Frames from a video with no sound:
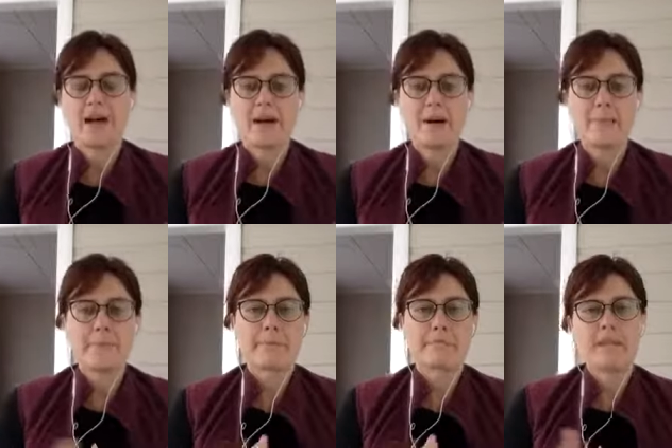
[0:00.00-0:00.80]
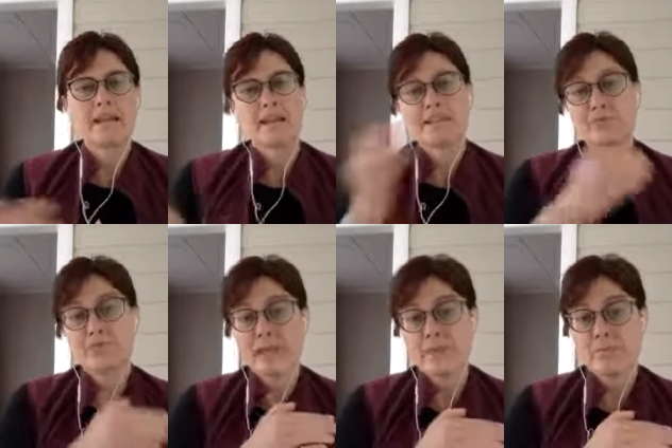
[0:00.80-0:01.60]
um, that is
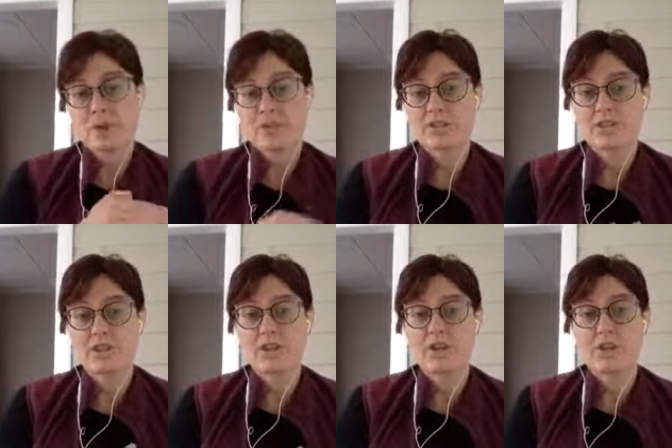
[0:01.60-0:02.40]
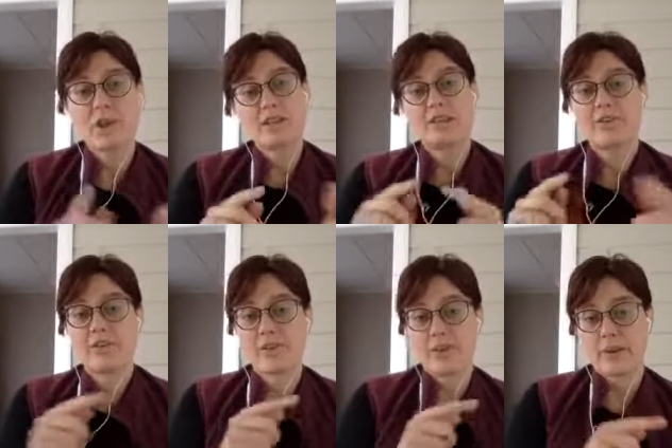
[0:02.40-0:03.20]
reimbursed to you the
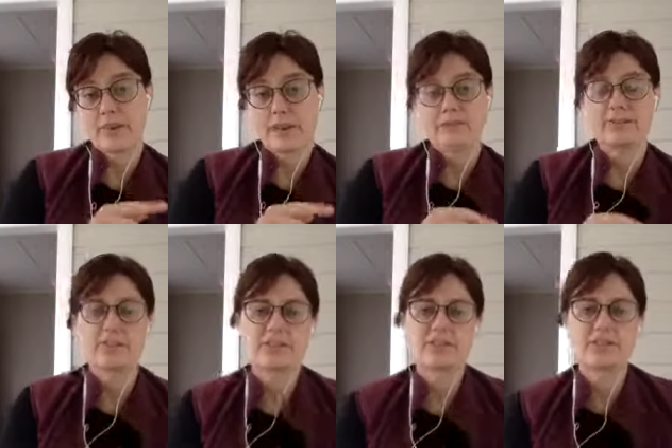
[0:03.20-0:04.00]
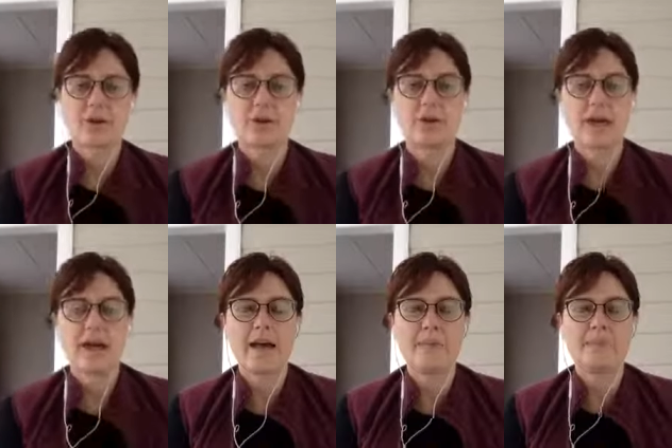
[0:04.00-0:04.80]
following month. So,
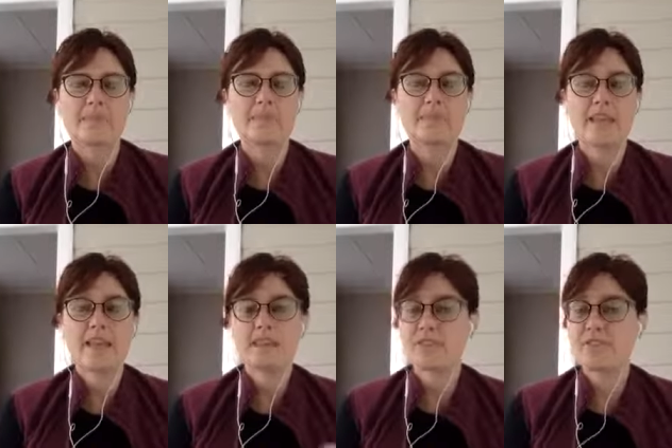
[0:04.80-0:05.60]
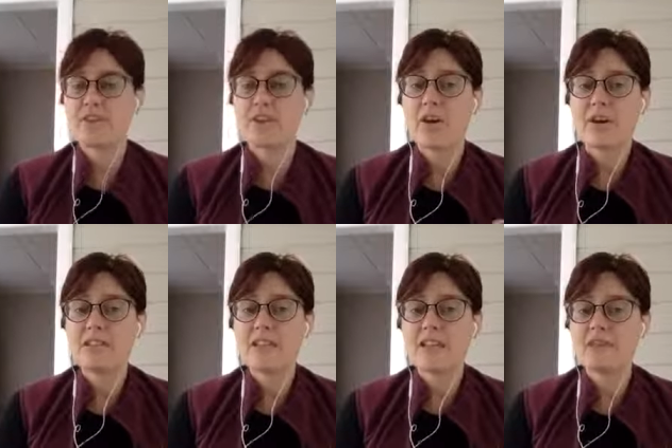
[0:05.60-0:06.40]
um, so yeah, so if you're going
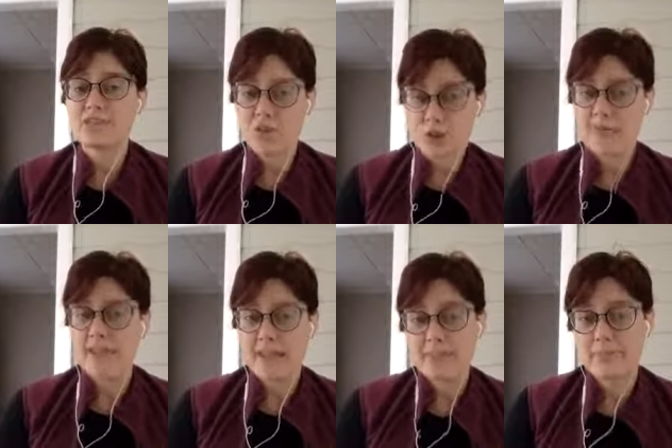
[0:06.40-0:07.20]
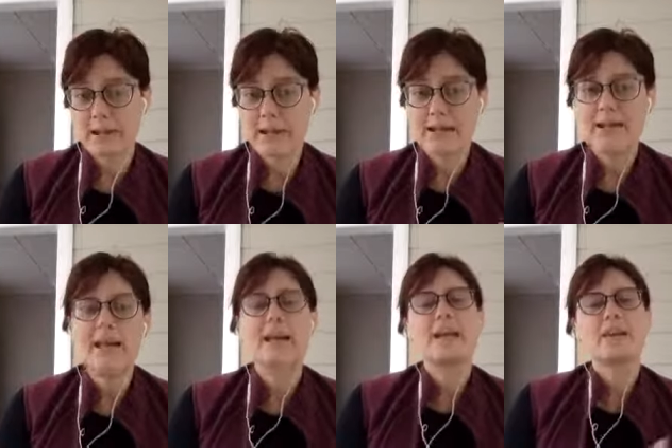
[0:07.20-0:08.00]
to get JobKeeper,
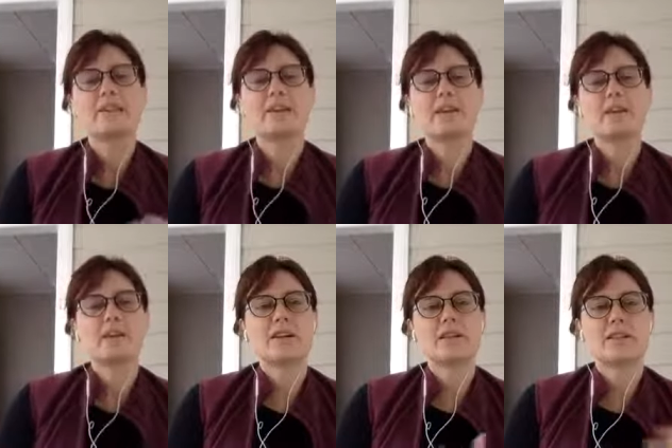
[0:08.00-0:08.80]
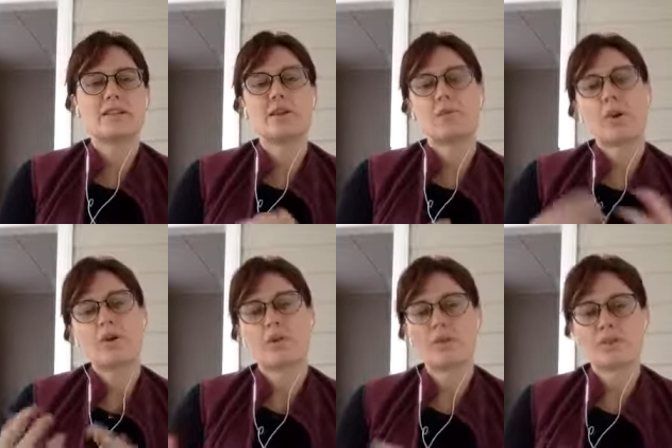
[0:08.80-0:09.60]
the, you
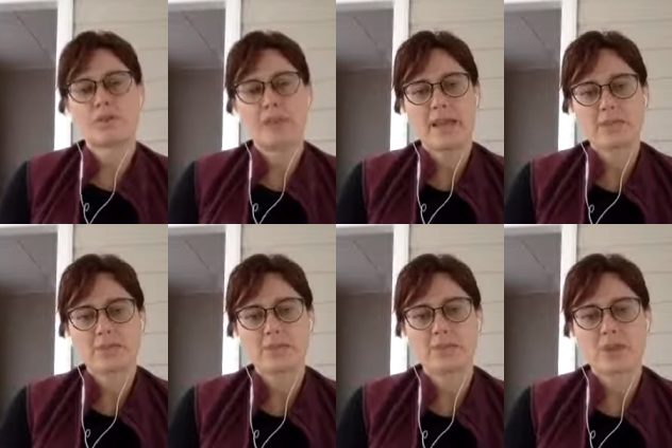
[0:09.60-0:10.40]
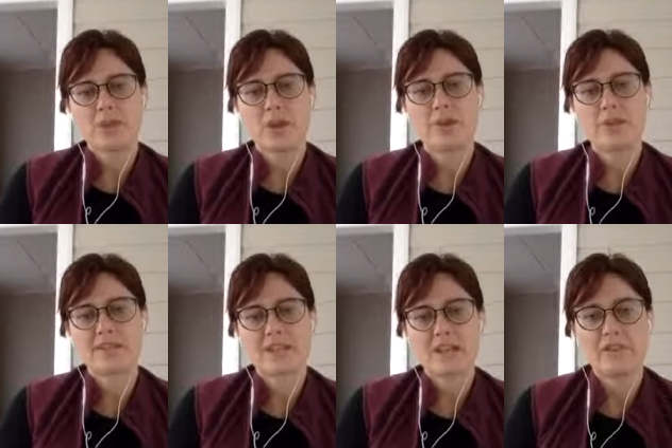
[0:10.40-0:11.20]
won't also be able to
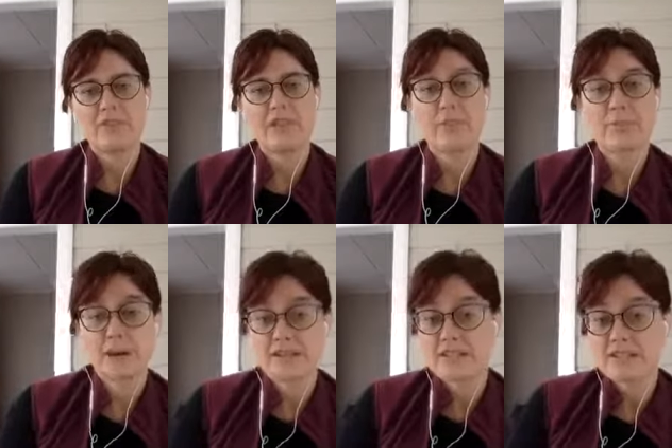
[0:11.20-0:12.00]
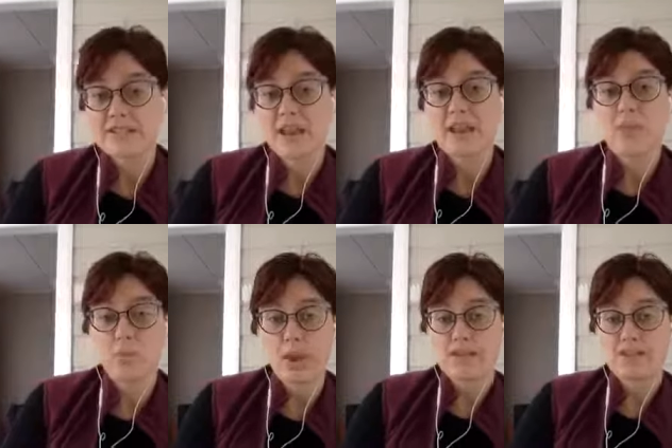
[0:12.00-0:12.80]
receive the apprentice and
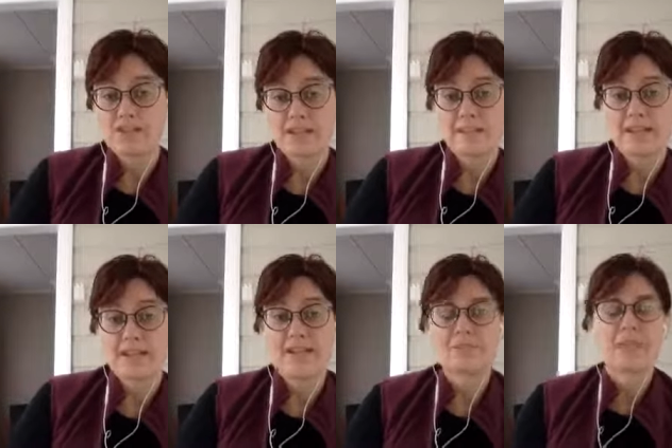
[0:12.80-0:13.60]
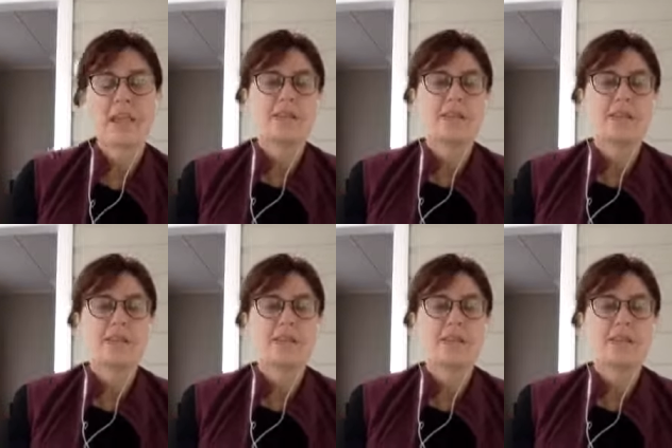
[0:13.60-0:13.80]
wage subsidy.